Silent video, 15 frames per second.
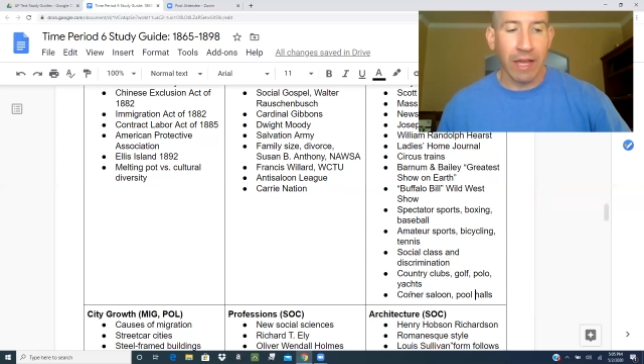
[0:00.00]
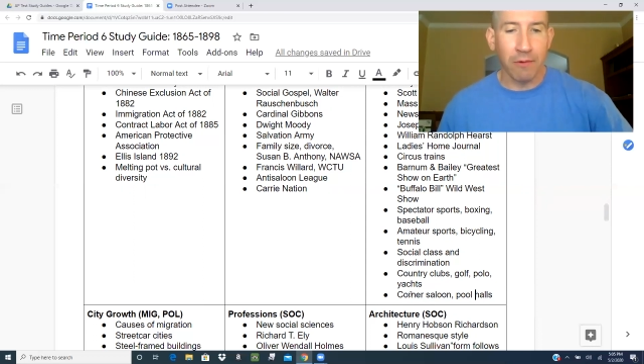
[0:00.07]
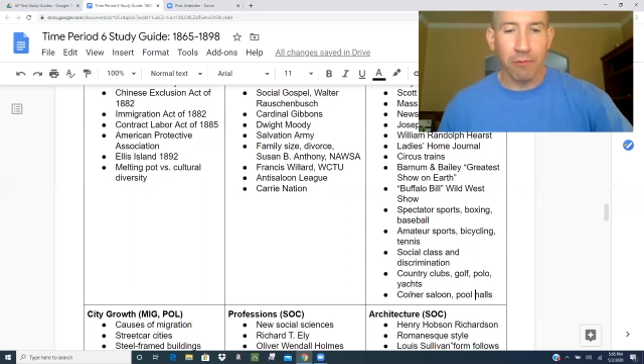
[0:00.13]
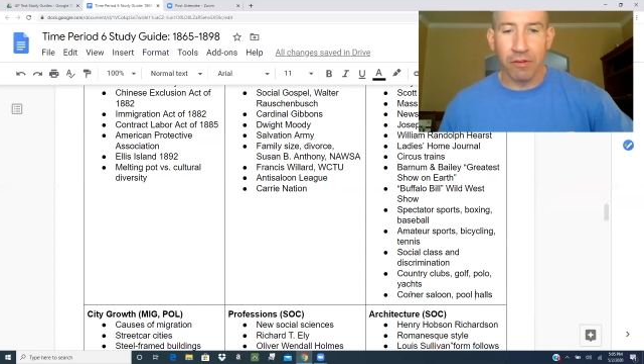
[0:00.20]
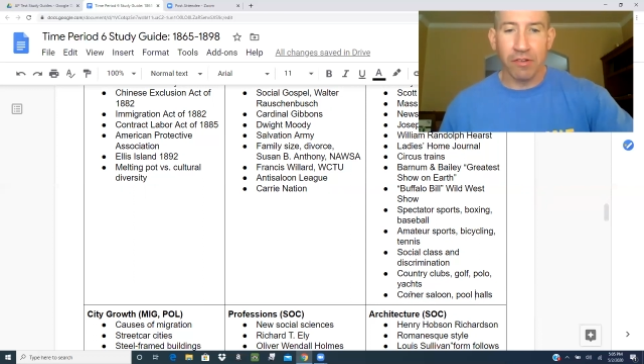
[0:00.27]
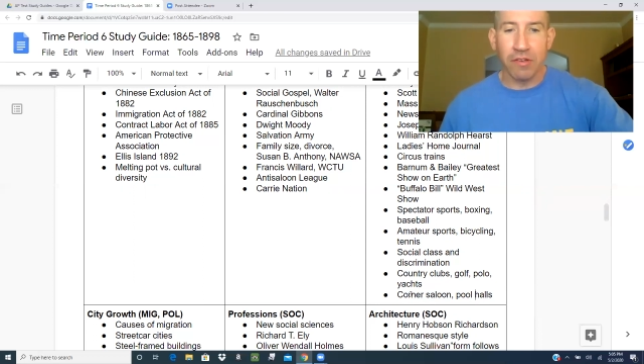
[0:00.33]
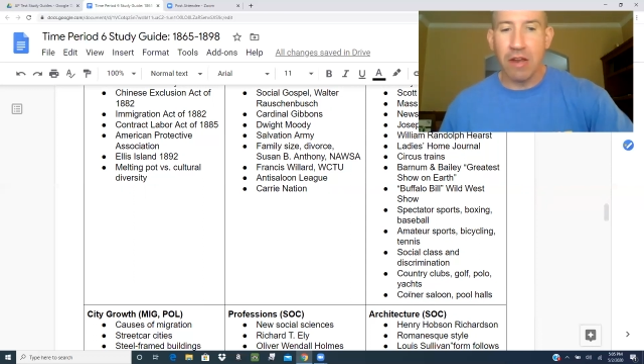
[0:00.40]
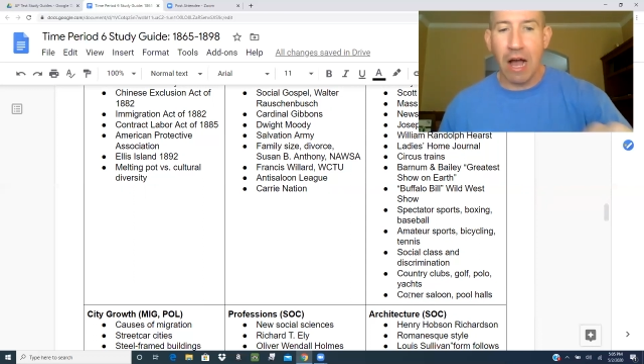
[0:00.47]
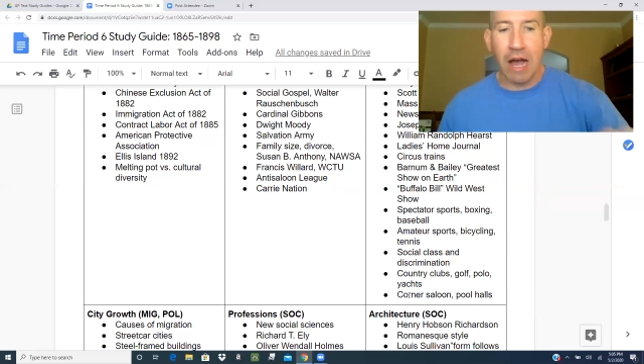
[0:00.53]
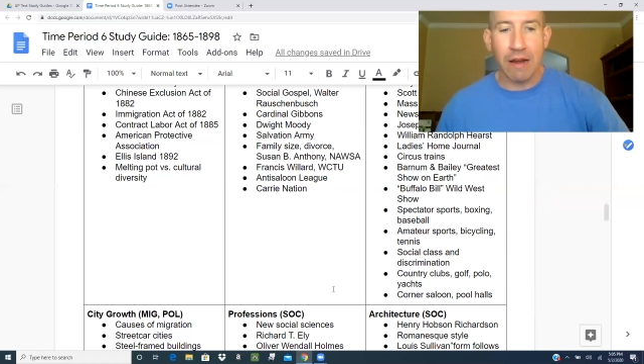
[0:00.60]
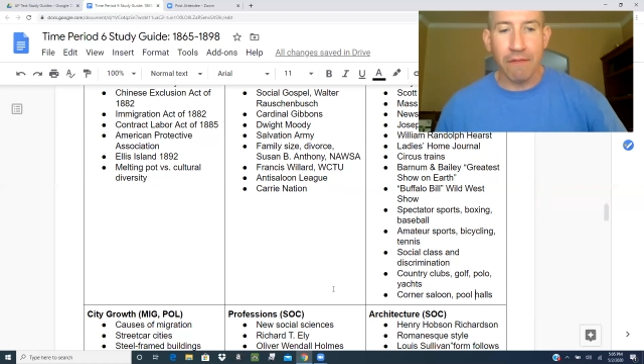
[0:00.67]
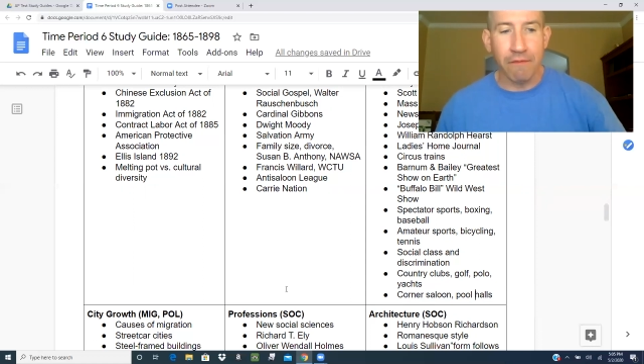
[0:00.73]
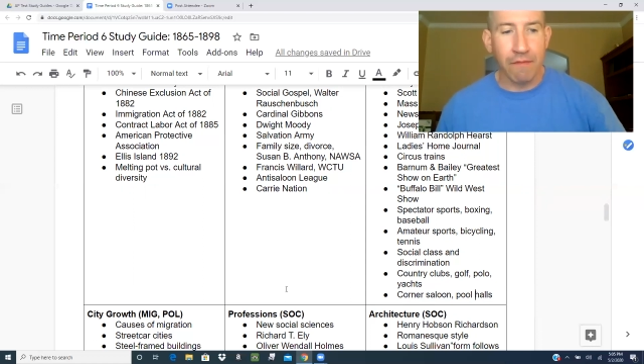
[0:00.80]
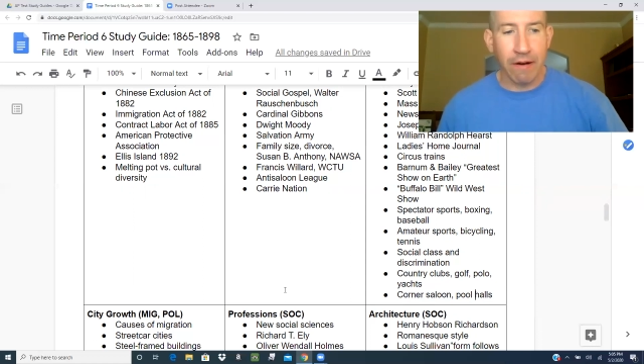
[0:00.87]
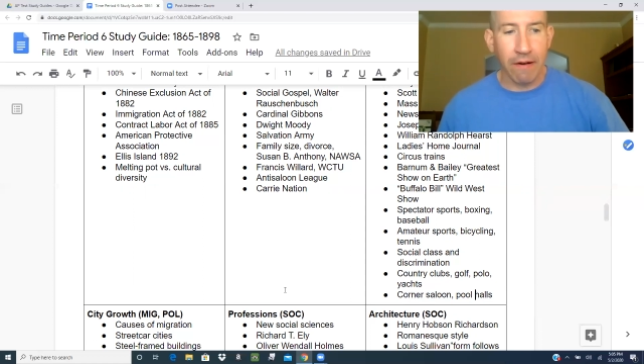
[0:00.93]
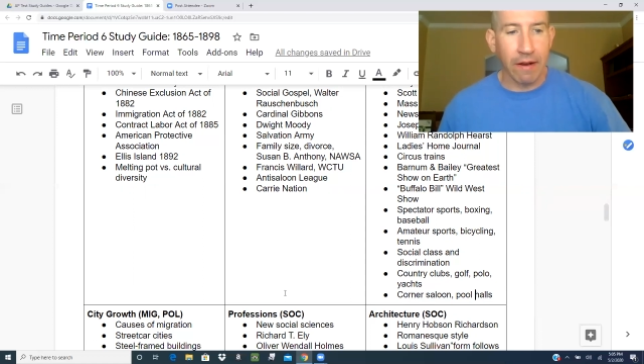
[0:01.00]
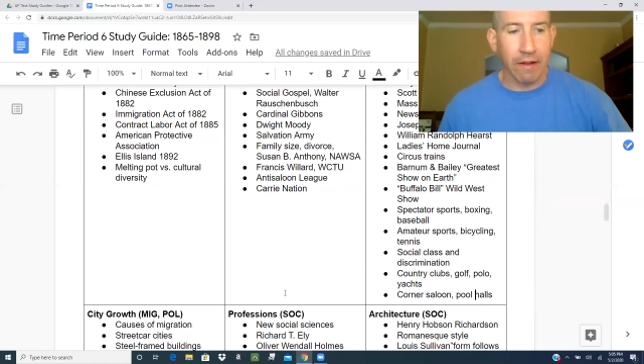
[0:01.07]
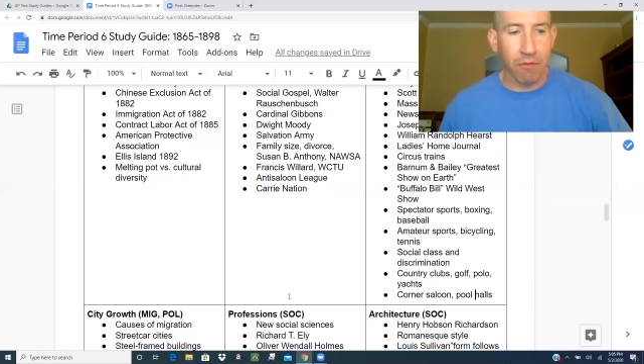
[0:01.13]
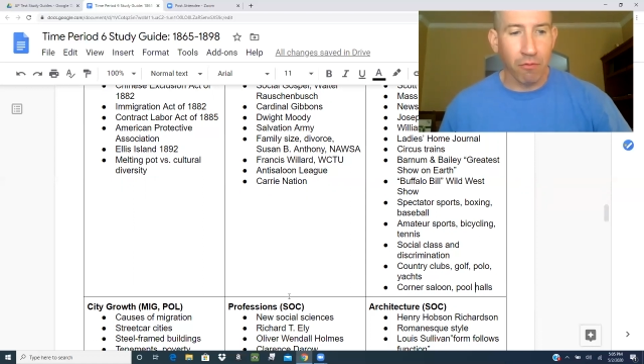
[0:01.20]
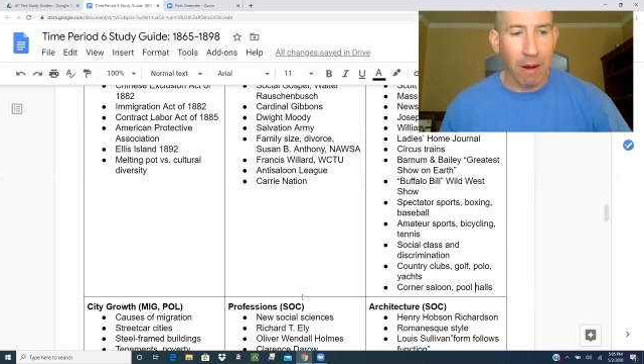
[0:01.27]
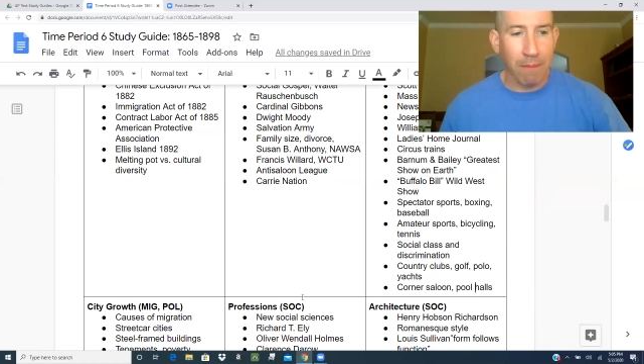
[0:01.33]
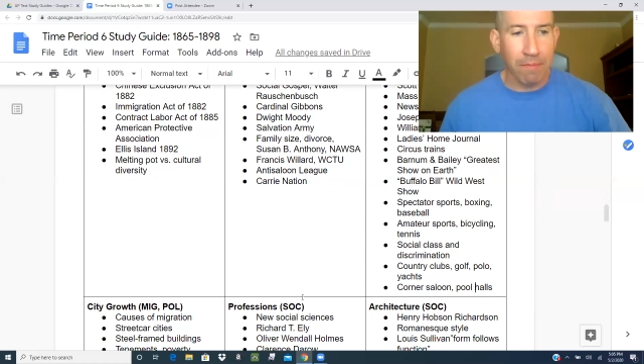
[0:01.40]
and it was not
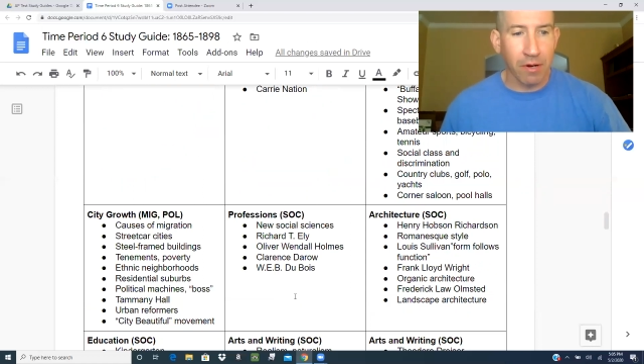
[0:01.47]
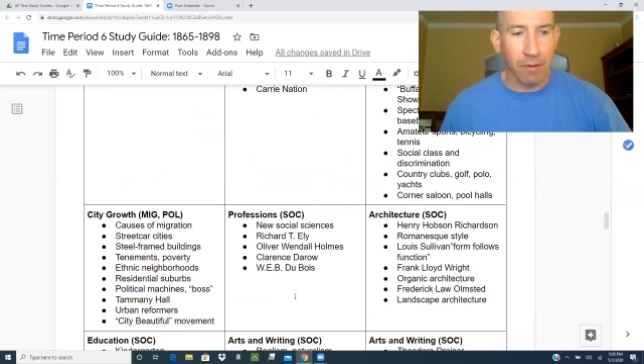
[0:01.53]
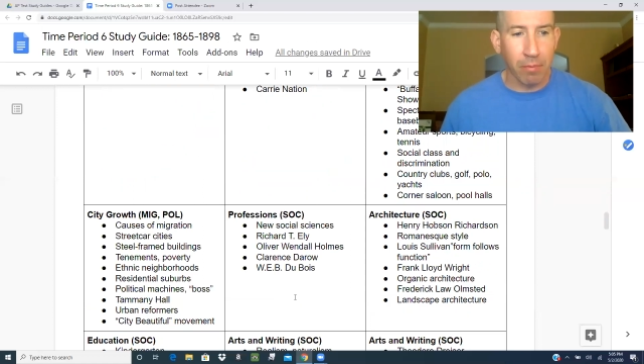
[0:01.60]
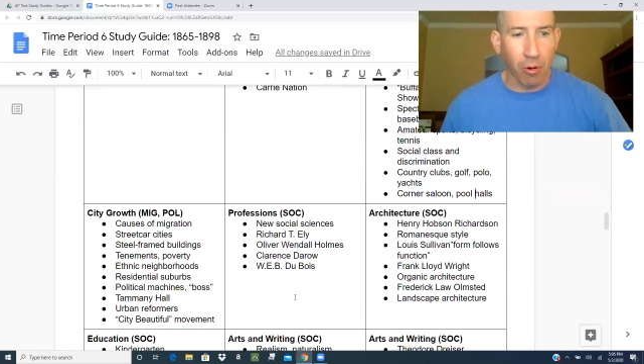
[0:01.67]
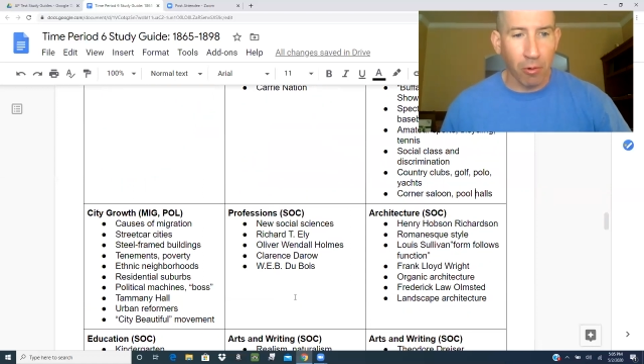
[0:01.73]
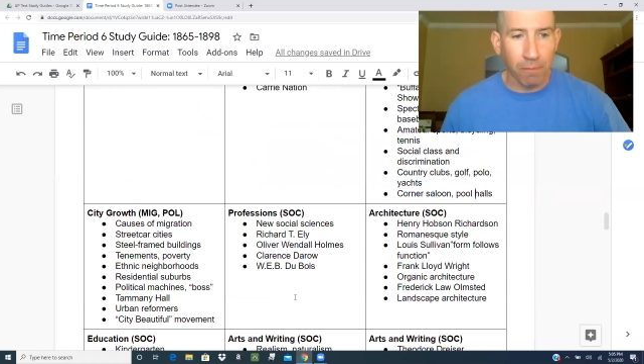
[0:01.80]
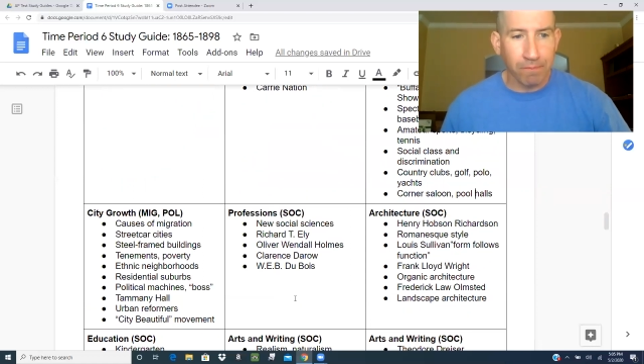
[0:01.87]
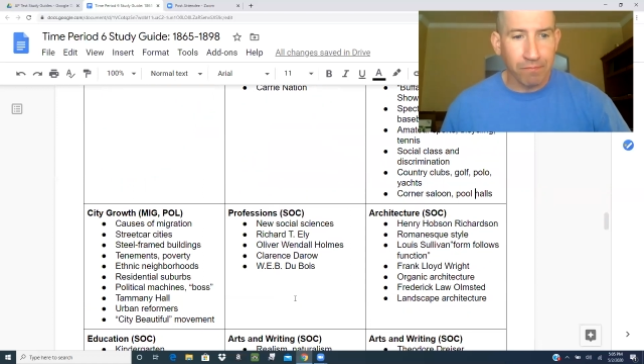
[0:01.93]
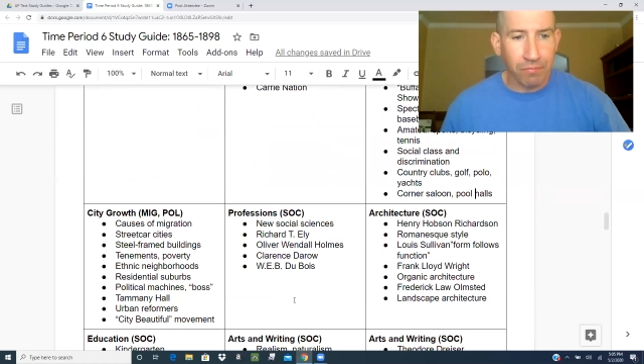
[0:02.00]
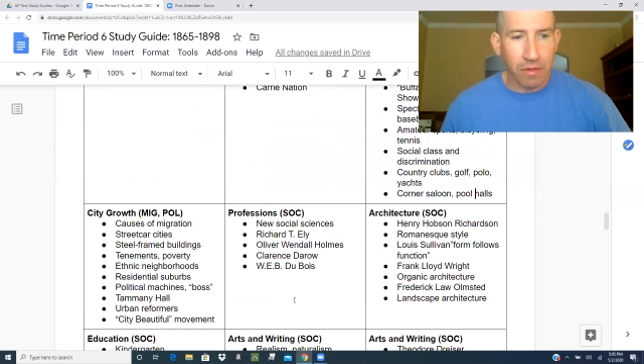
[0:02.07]
very reputable.